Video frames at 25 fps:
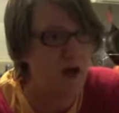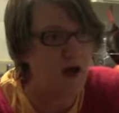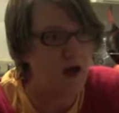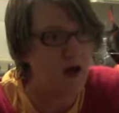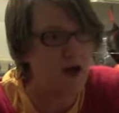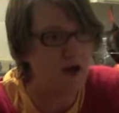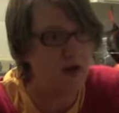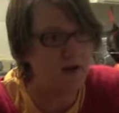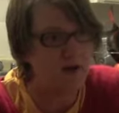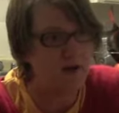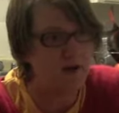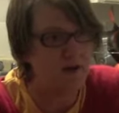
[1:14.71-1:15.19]

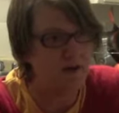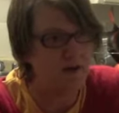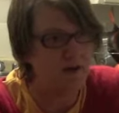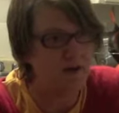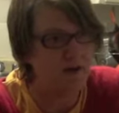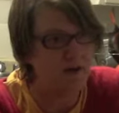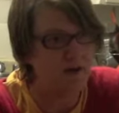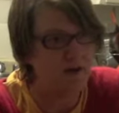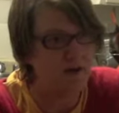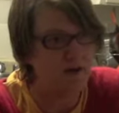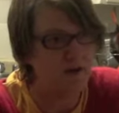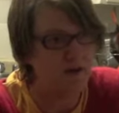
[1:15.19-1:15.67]

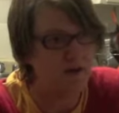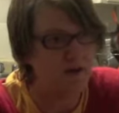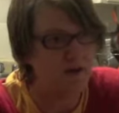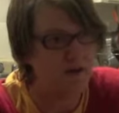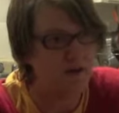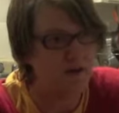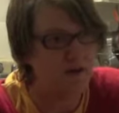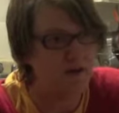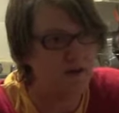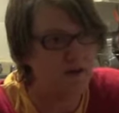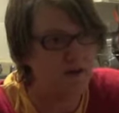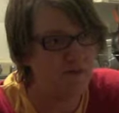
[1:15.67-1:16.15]
I
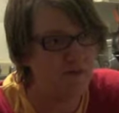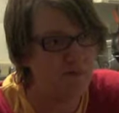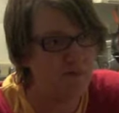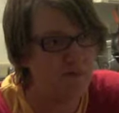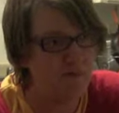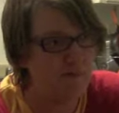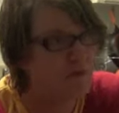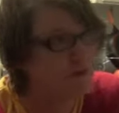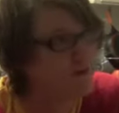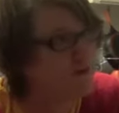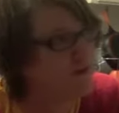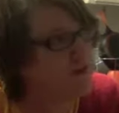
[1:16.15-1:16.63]
have
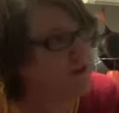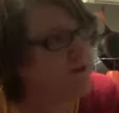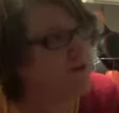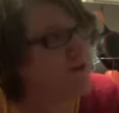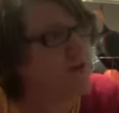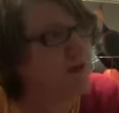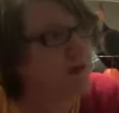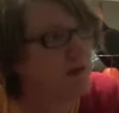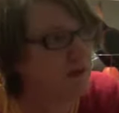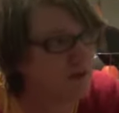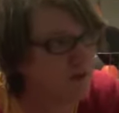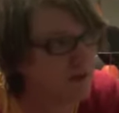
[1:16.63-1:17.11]
been
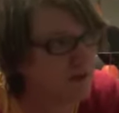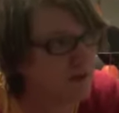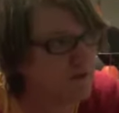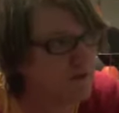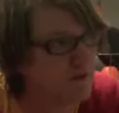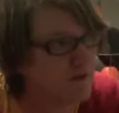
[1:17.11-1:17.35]
perceiving,